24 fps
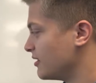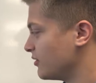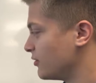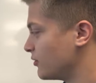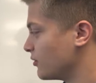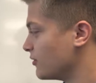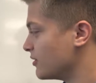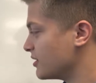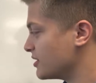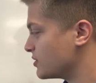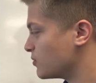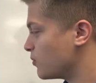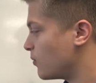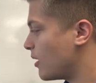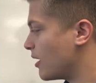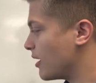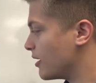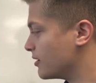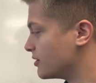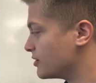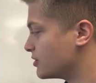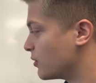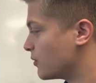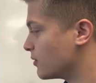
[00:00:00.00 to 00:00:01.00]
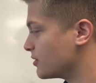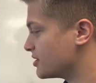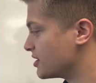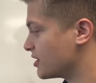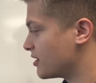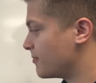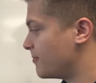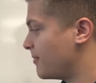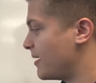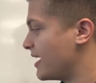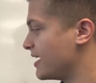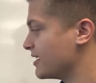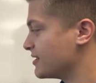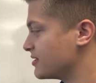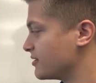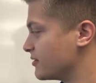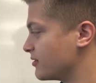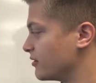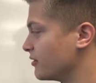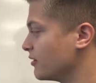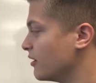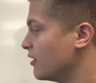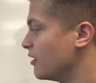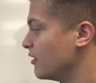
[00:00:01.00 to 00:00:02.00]
through this wire towards the
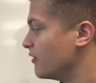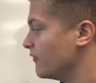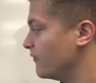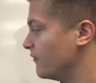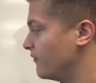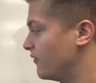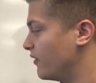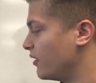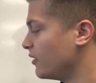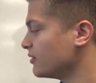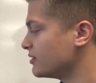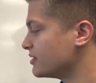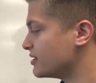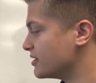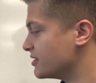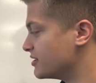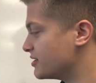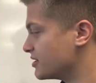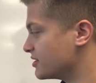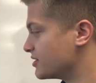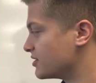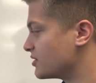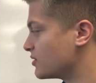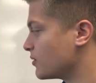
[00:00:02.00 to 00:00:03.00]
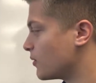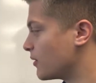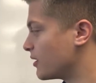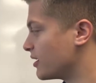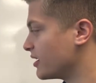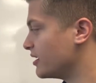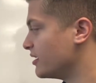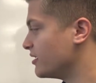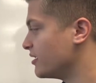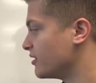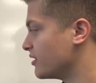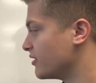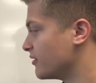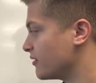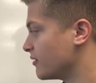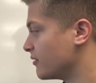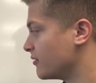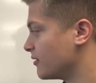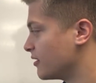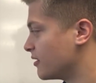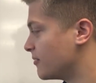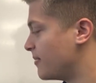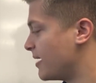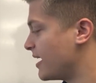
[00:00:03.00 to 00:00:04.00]
capacitor. Voltage is stored into the
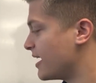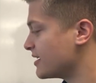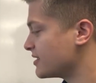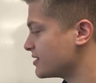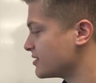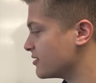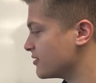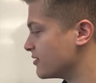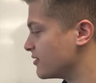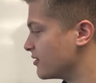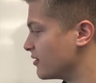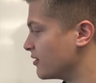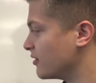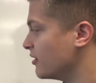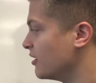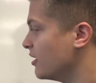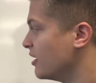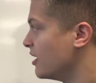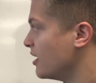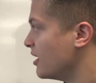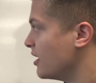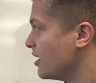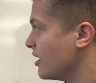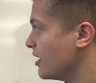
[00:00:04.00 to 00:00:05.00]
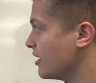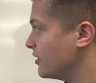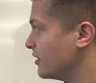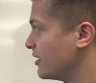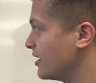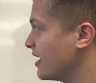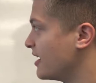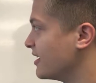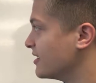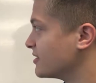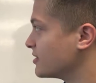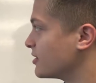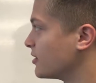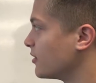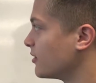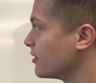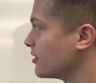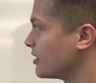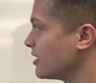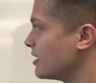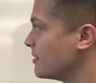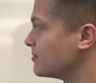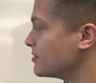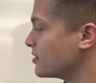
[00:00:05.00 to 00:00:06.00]
capacitor, and as
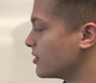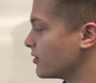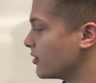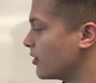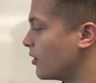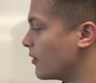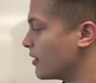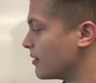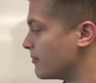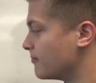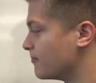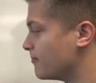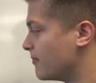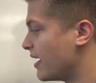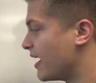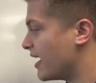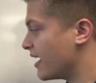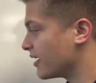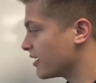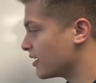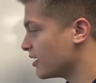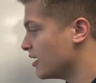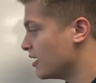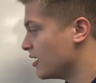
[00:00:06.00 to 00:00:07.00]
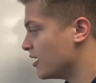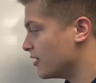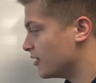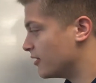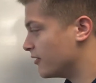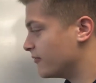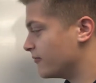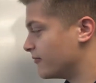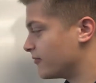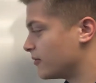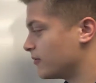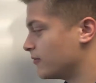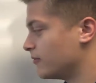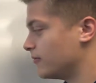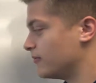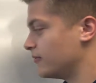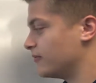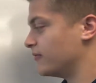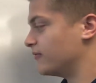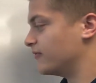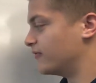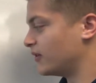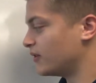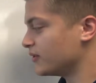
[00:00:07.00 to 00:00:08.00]
current keeps on going back, the
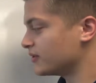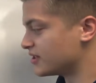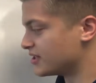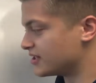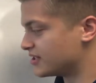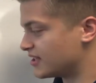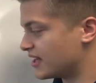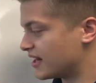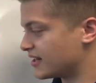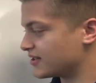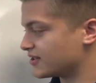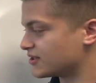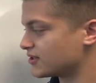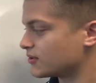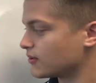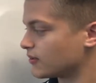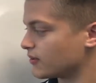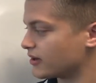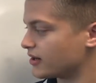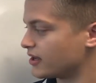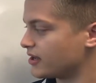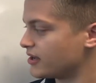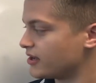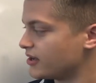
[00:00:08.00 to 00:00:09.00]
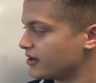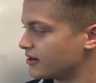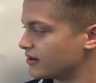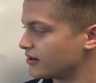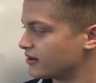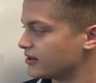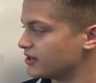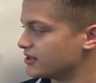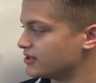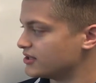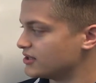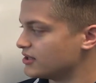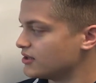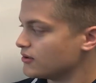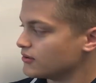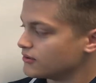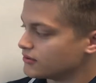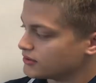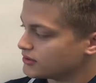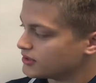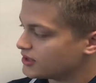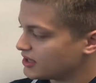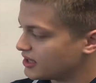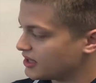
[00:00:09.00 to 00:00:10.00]
voltage that is stored here is
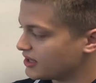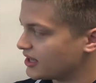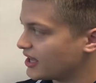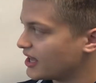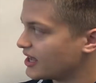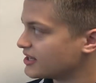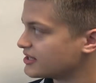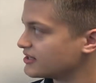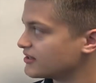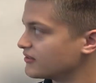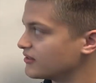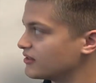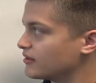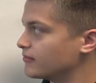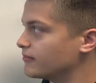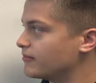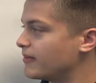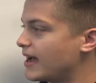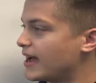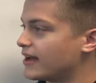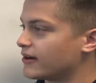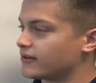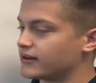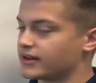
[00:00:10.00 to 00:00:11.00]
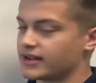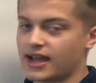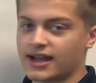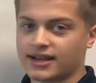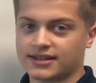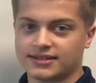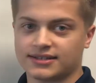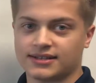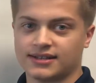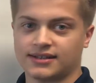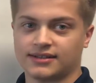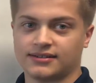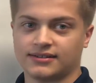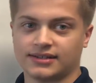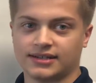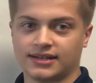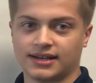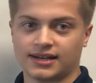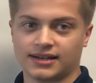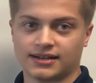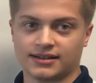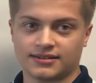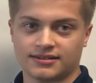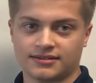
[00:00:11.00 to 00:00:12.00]
used in case the battery accidentally
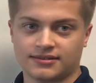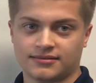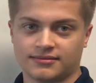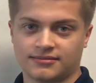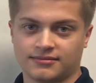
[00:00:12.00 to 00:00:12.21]
dies.